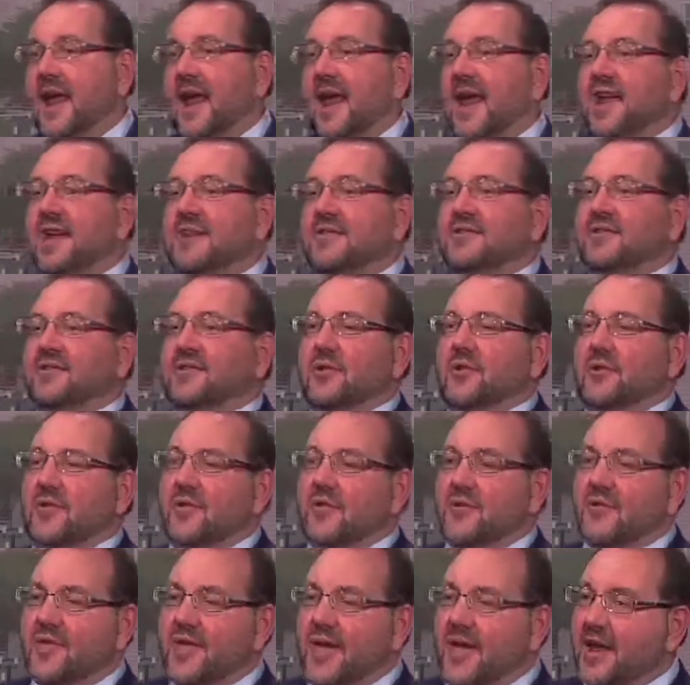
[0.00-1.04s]
And
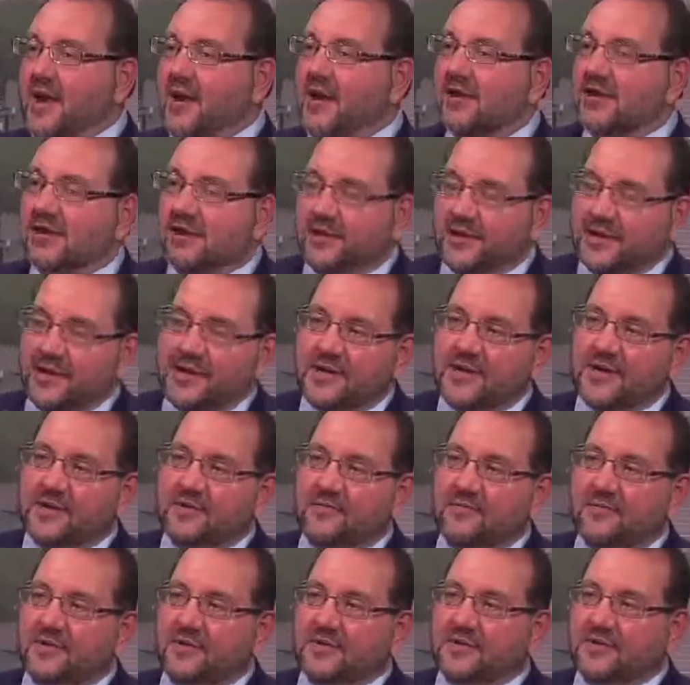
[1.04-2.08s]
so that alkalinity
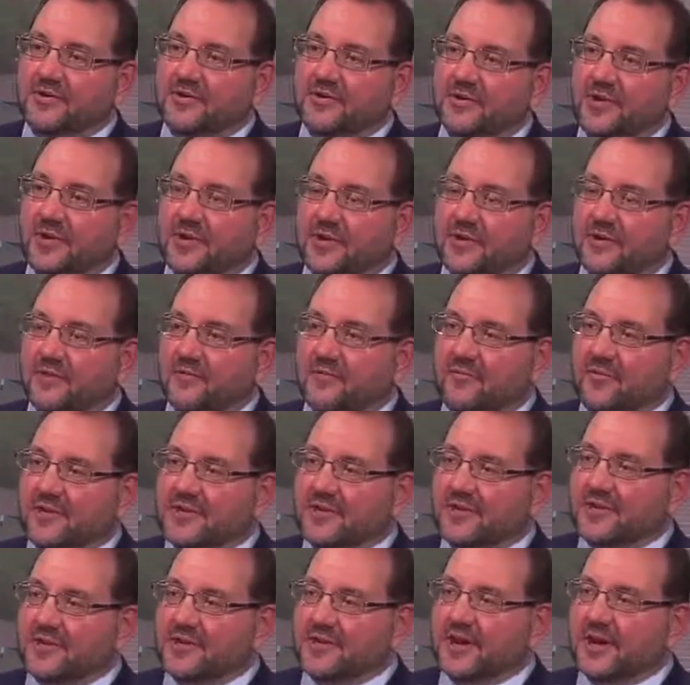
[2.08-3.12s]

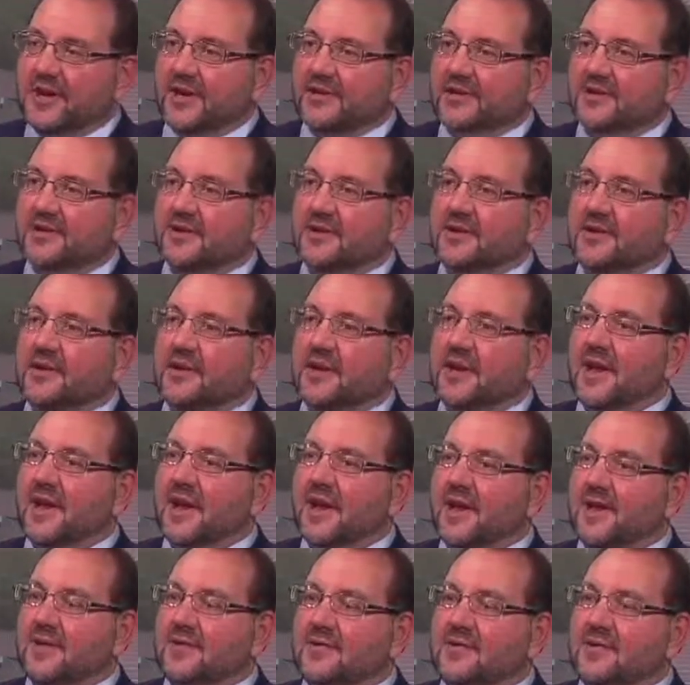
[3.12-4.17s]
was detected,
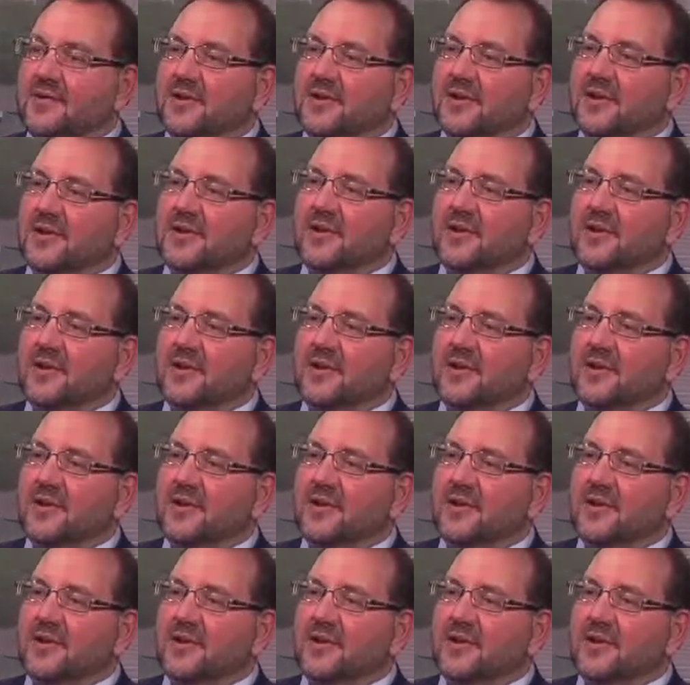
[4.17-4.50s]
and